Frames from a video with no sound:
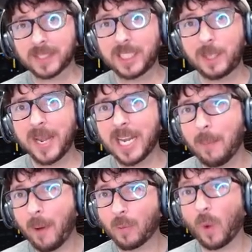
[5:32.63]
depending
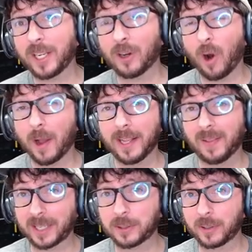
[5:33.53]
upon what your
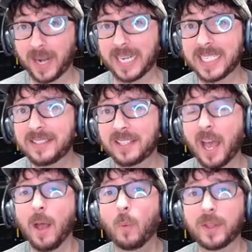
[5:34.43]
electric rate is,
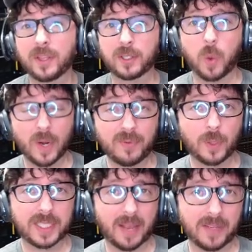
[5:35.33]
with their 24
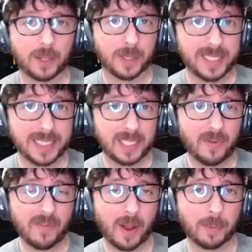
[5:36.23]
7,
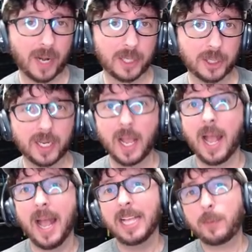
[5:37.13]
365 operation,
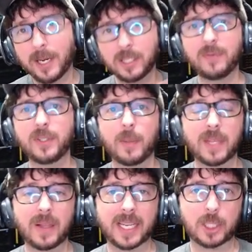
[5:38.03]
especially for something
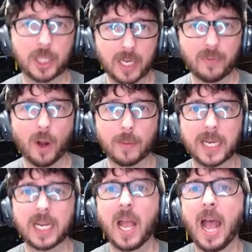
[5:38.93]
like chia
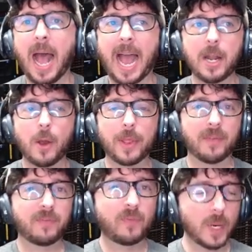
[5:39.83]
farming. I know that
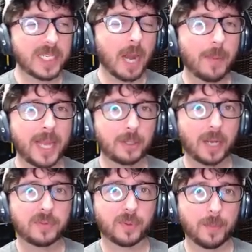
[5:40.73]
four terabyte
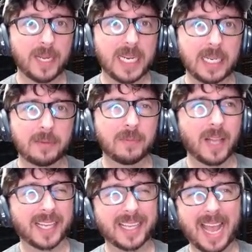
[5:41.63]
drives for me,
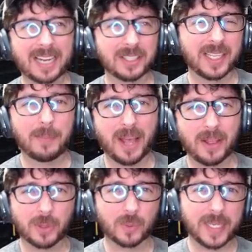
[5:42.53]
like actually about
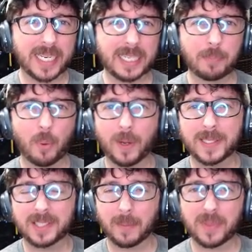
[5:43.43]
three point
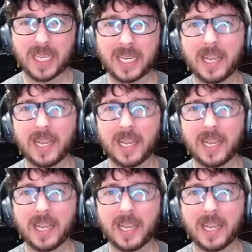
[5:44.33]
something,